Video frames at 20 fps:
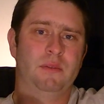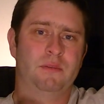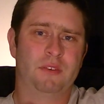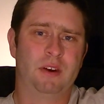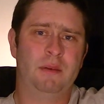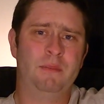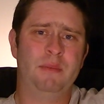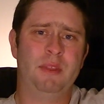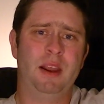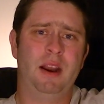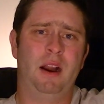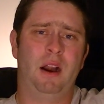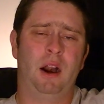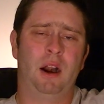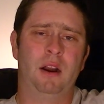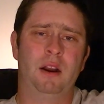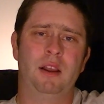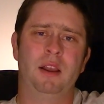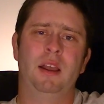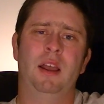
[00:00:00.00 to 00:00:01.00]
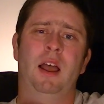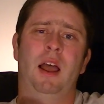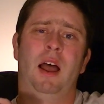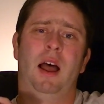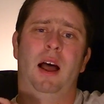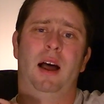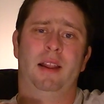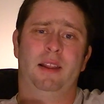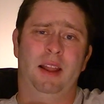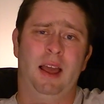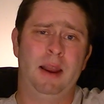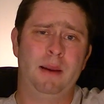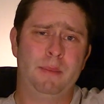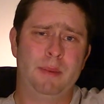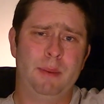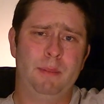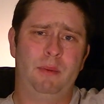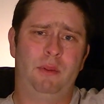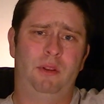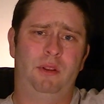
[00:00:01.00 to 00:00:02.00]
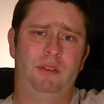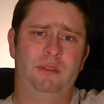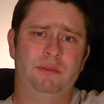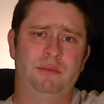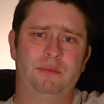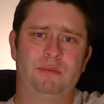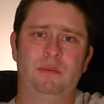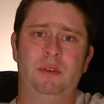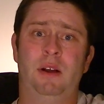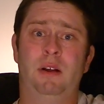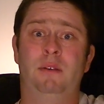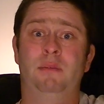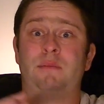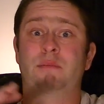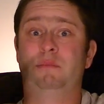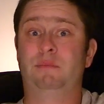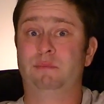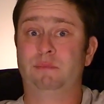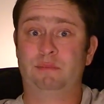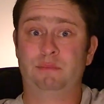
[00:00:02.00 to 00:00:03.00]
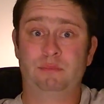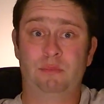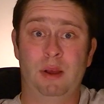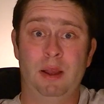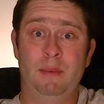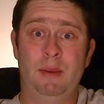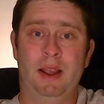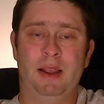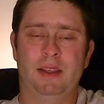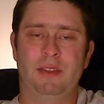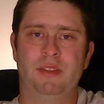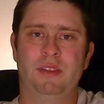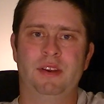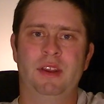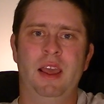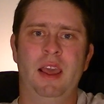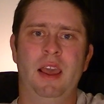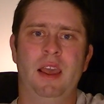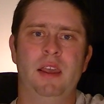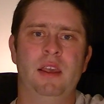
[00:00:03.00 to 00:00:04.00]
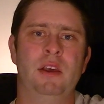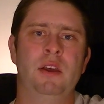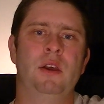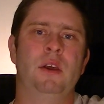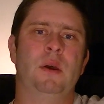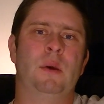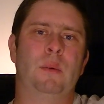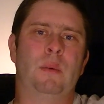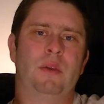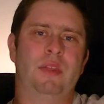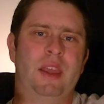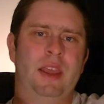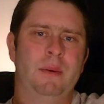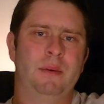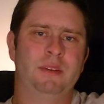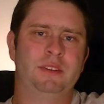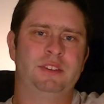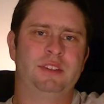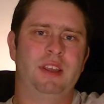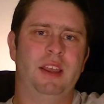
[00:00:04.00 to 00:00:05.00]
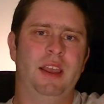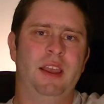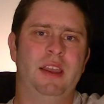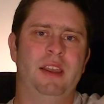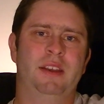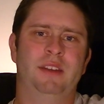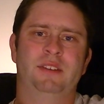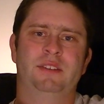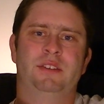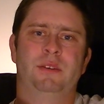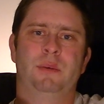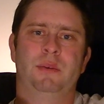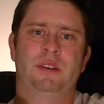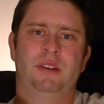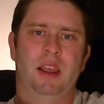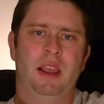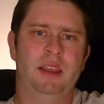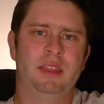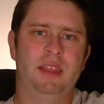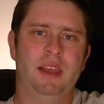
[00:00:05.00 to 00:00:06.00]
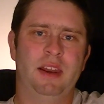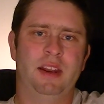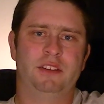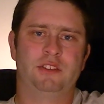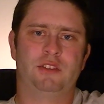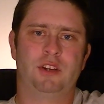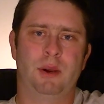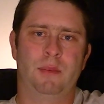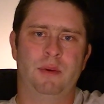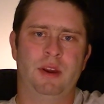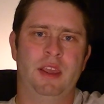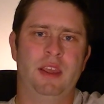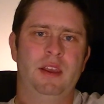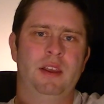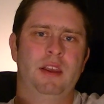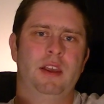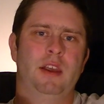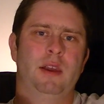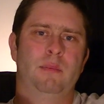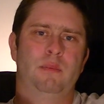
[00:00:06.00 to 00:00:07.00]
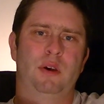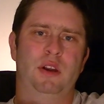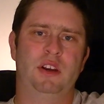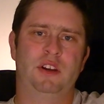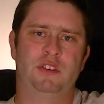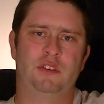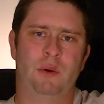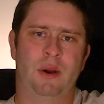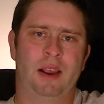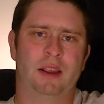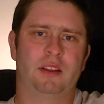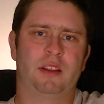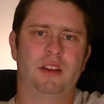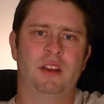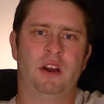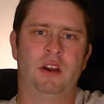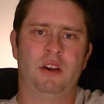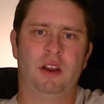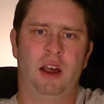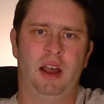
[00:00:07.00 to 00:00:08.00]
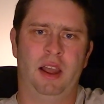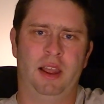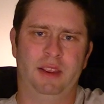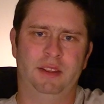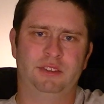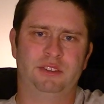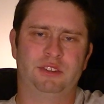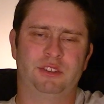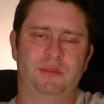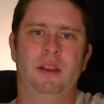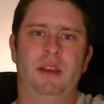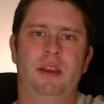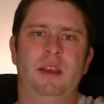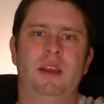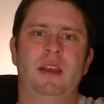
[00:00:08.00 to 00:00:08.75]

From there, a lot of people, well, way back in the day, what they would say is you would take that extremity and put it directly on ice.